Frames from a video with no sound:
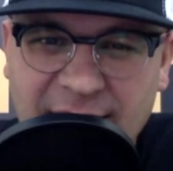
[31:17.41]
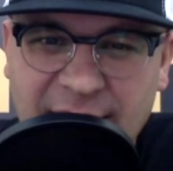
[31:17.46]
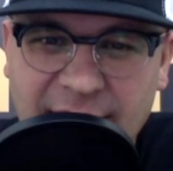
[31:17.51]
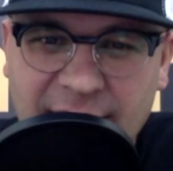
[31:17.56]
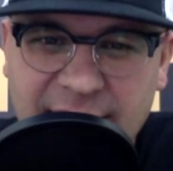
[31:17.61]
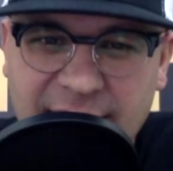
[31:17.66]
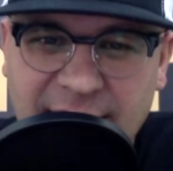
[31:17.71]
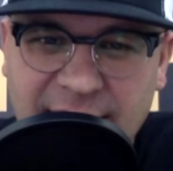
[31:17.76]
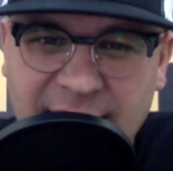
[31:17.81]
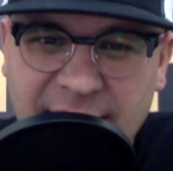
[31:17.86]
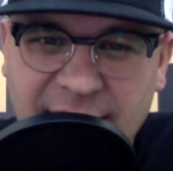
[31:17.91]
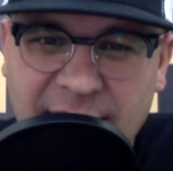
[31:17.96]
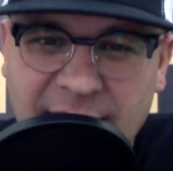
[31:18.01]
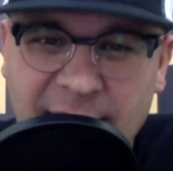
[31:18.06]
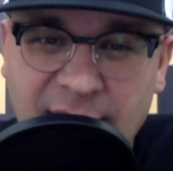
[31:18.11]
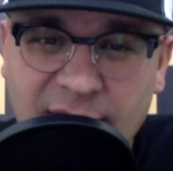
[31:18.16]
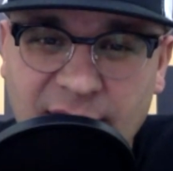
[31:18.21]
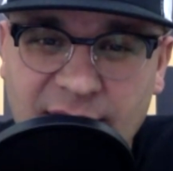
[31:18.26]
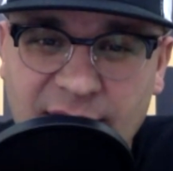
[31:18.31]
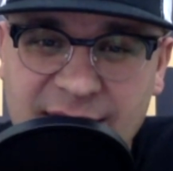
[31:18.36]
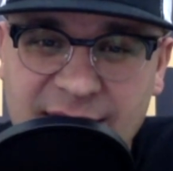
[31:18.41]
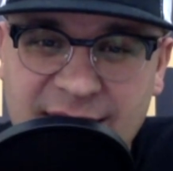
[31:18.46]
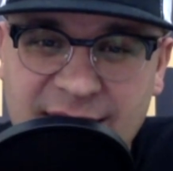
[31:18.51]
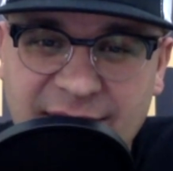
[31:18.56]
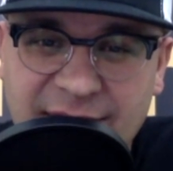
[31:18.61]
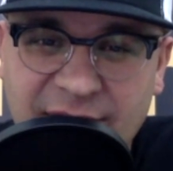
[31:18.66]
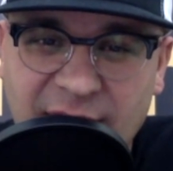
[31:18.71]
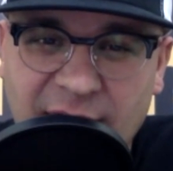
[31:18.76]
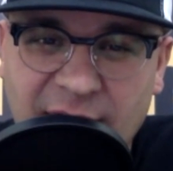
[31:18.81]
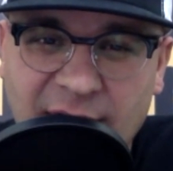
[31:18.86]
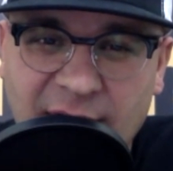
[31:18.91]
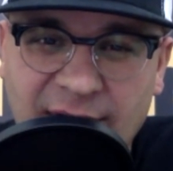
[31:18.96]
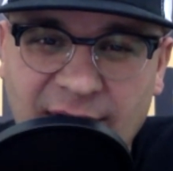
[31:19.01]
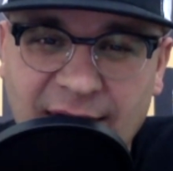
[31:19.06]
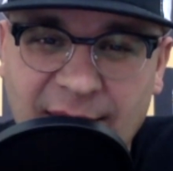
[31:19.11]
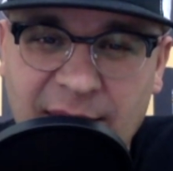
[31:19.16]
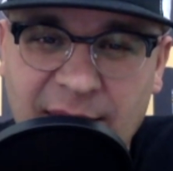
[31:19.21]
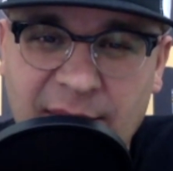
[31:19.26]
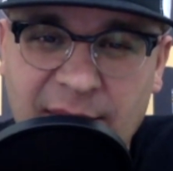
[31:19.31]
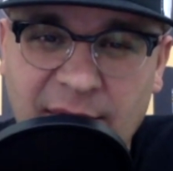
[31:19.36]
I was like, dude, I'm doing this after COVID.
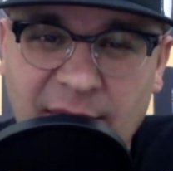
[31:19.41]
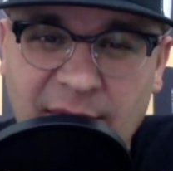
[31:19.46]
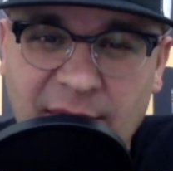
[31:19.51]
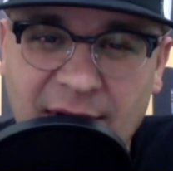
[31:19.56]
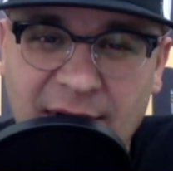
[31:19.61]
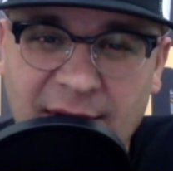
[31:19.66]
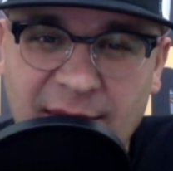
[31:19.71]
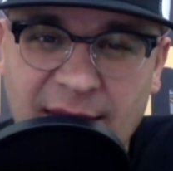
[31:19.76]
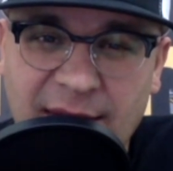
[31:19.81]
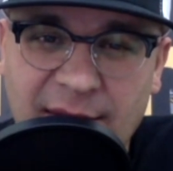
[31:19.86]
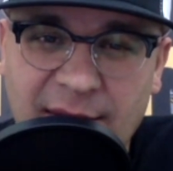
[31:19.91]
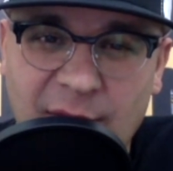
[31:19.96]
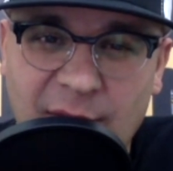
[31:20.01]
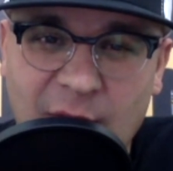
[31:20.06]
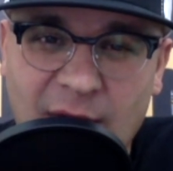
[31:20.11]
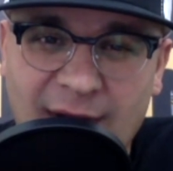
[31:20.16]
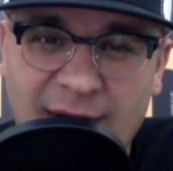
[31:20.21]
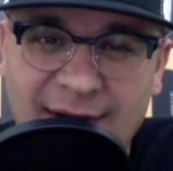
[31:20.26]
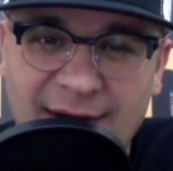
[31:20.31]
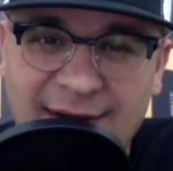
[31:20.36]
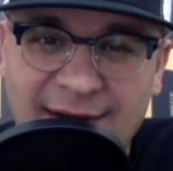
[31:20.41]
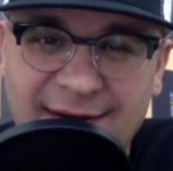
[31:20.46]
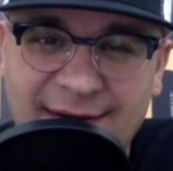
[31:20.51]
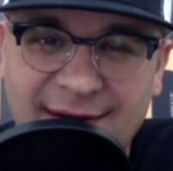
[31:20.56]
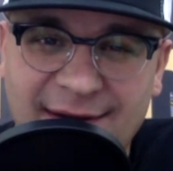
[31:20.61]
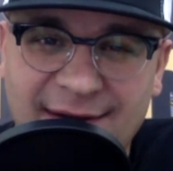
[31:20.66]
Like, people are going to be wanting to attend.